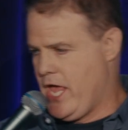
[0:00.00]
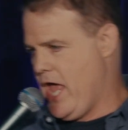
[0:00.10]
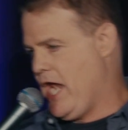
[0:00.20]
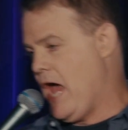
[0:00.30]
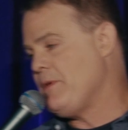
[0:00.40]

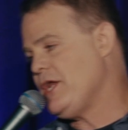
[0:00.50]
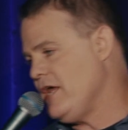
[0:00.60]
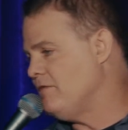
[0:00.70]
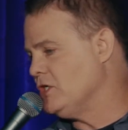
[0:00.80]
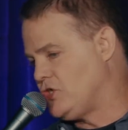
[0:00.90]
And I mean,
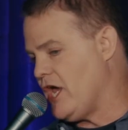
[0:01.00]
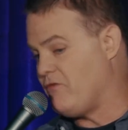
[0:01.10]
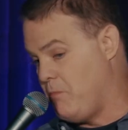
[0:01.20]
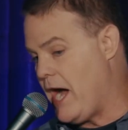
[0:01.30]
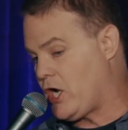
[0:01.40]
even
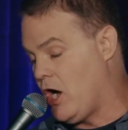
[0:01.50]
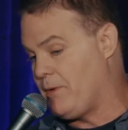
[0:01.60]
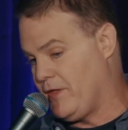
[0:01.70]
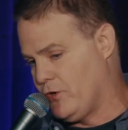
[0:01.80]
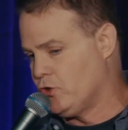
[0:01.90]
Jif, my
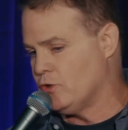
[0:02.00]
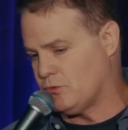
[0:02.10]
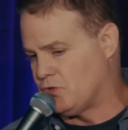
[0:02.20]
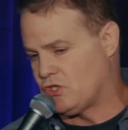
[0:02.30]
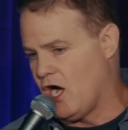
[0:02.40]
company, they're doing
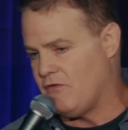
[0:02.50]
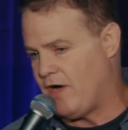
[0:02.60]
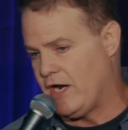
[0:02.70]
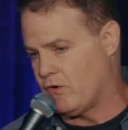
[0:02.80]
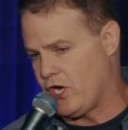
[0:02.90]
some stuff
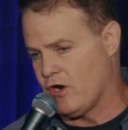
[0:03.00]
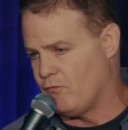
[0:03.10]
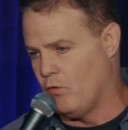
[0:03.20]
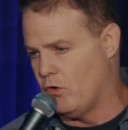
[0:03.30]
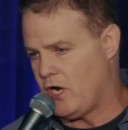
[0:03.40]
I don't care
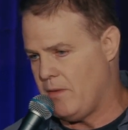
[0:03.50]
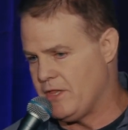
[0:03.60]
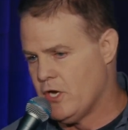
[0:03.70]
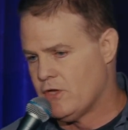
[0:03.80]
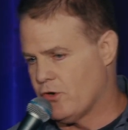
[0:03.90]
for. I
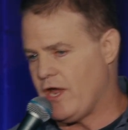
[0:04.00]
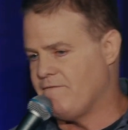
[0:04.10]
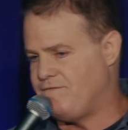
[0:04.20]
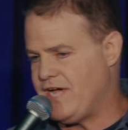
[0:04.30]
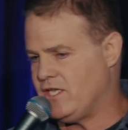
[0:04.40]
mean, they're
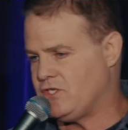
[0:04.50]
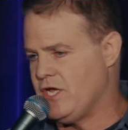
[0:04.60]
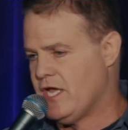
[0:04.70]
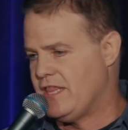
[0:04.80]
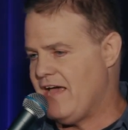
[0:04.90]
getting fancy.
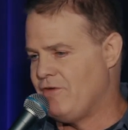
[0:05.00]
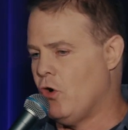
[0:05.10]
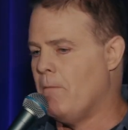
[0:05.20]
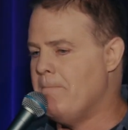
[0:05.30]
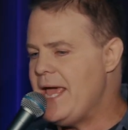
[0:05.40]
They have an
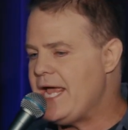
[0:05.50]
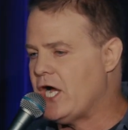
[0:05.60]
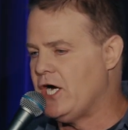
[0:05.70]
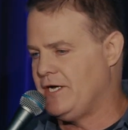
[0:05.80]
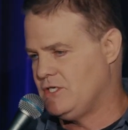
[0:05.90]

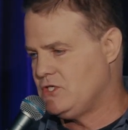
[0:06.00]
Omega